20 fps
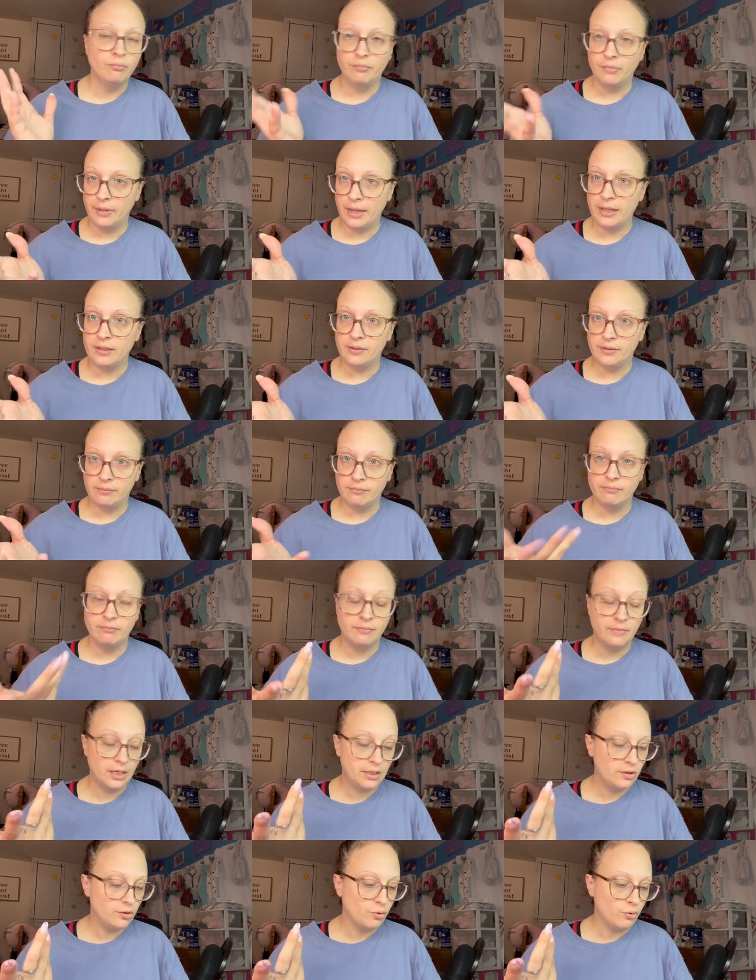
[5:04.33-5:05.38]
That's,
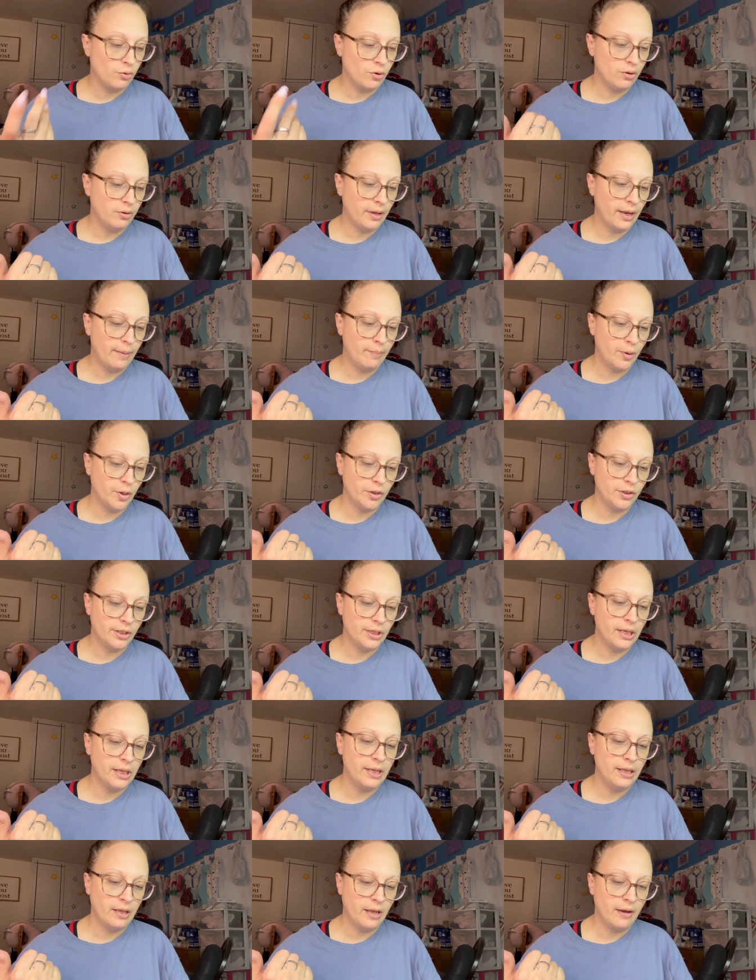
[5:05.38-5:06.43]
that's cool. I
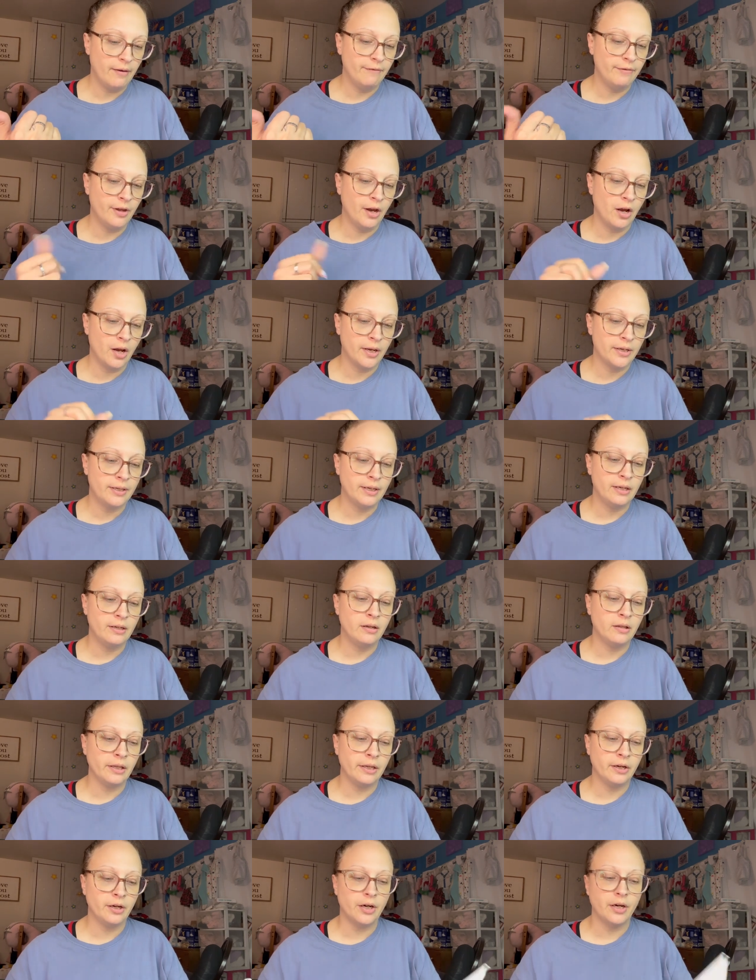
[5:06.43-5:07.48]
personally love the Haunted
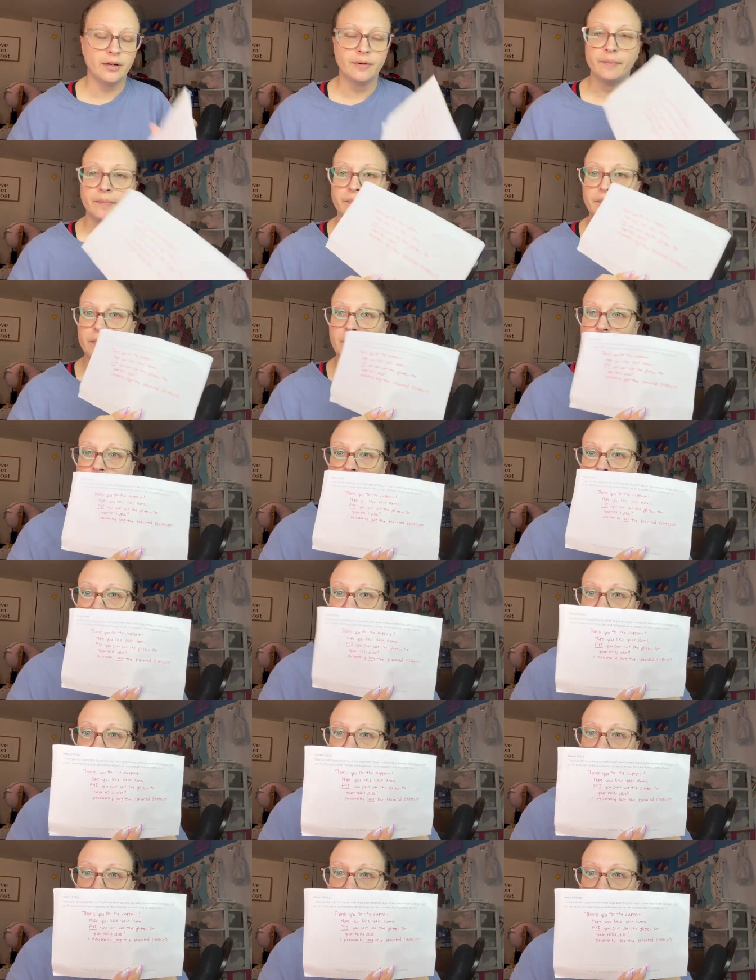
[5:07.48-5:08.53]
Glitter.
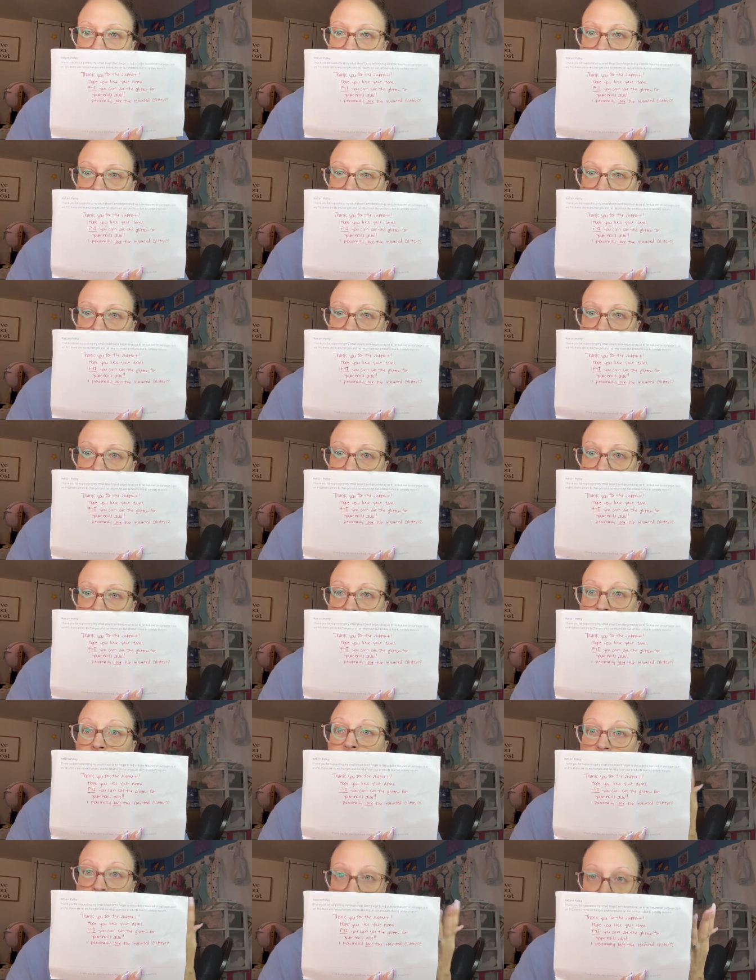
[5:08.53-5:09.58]
So there was a little
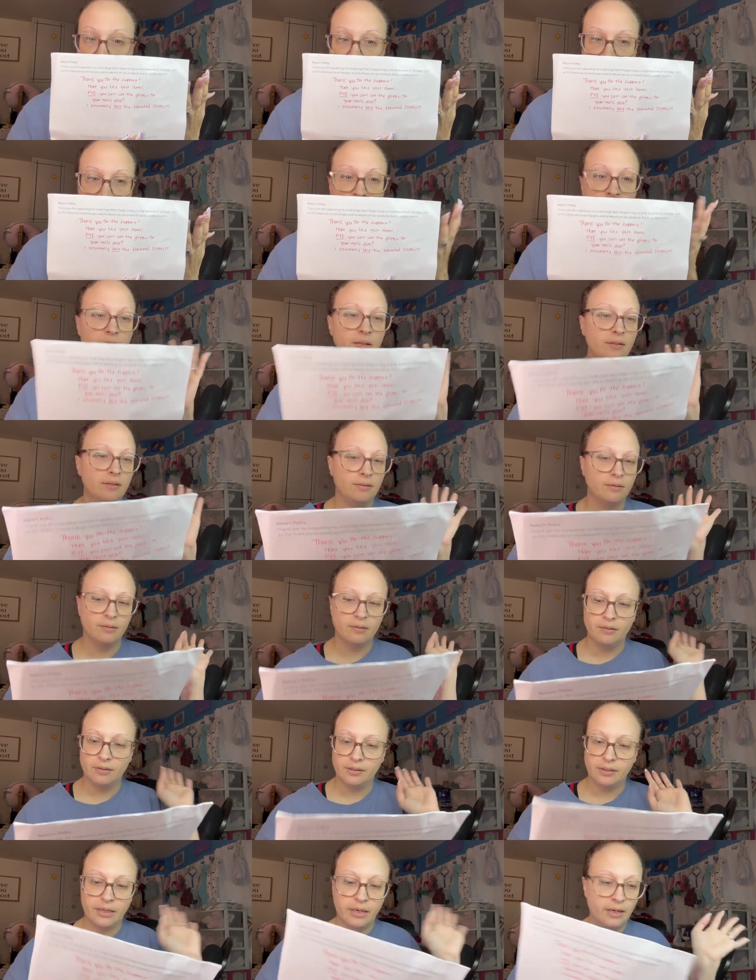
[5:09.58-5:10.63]
note. That's nice.
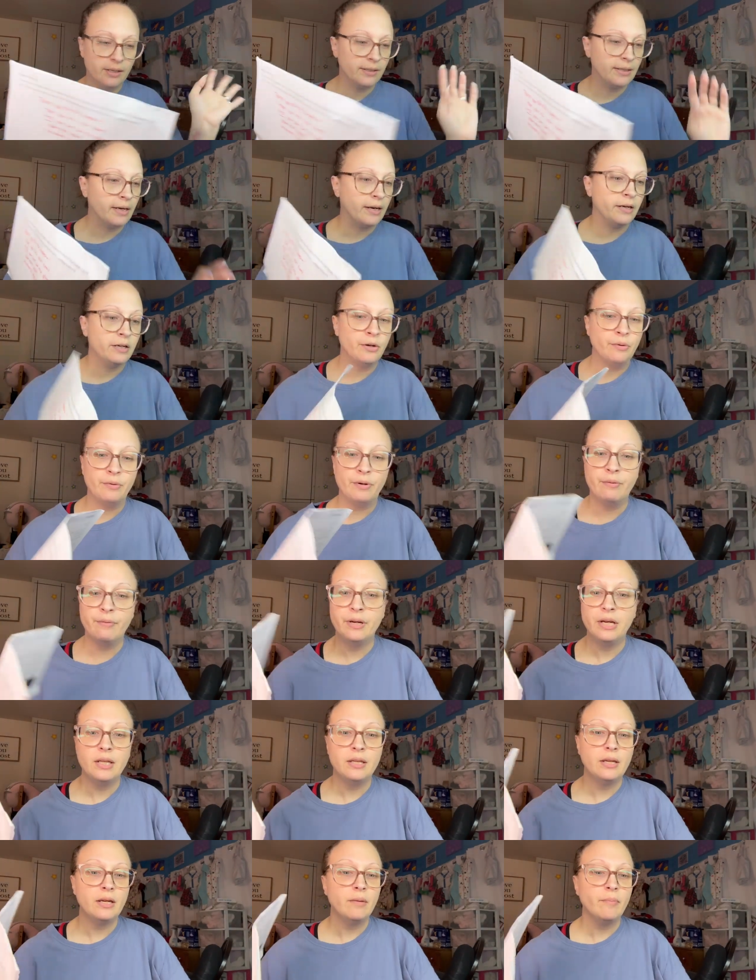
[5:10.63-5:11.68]
Because like I said, I don't know
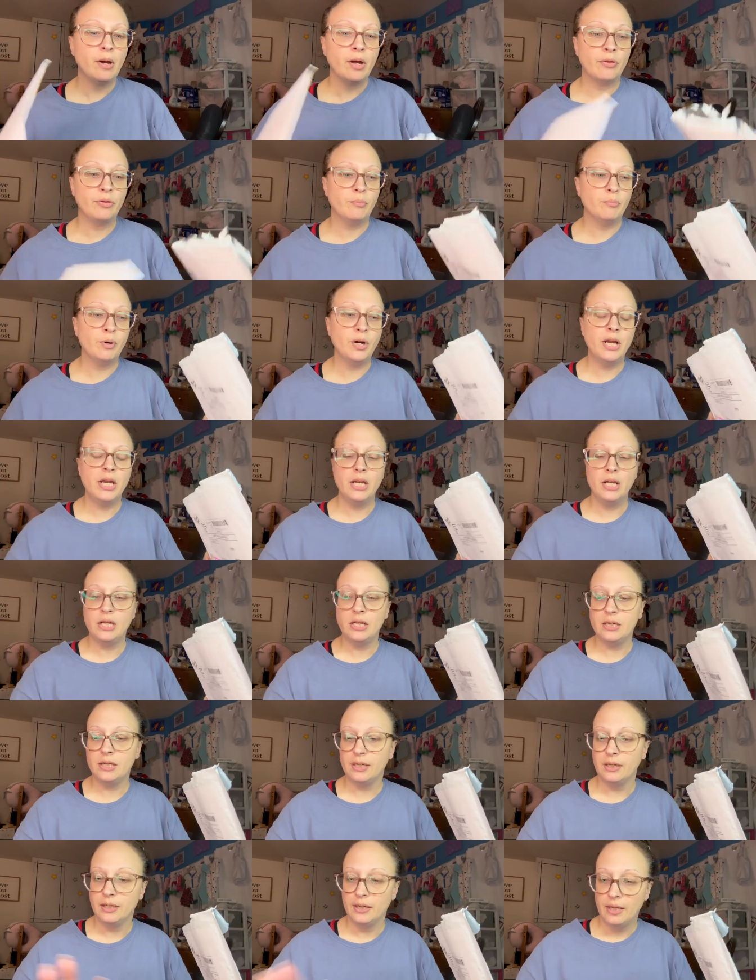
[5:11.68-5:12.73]
anything about the brand.
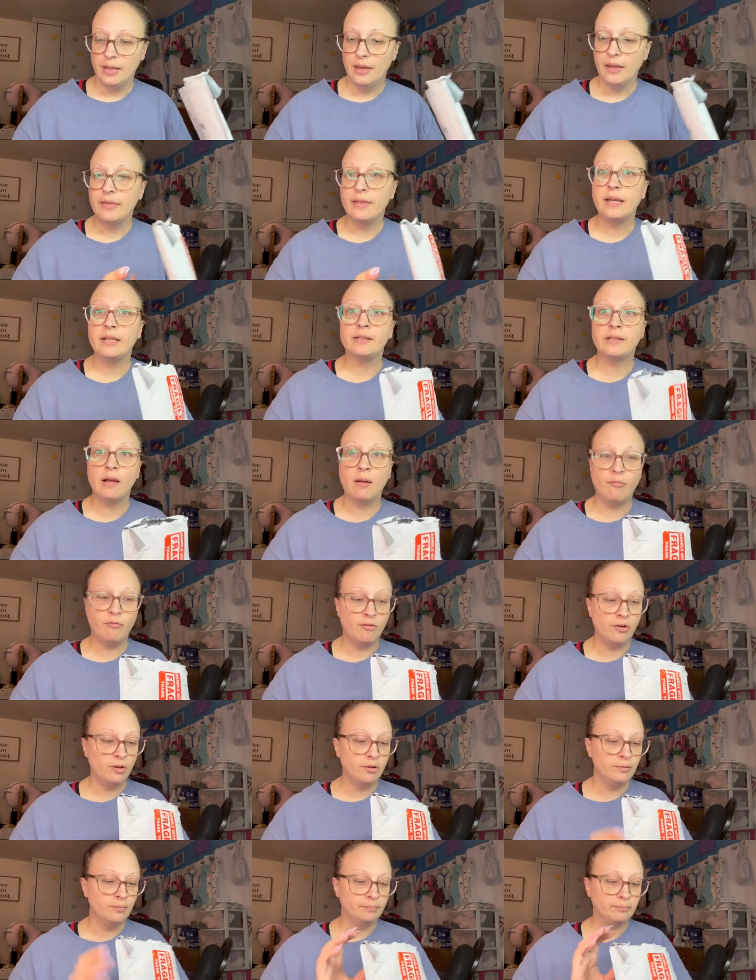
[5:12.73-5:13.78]
That's helpful.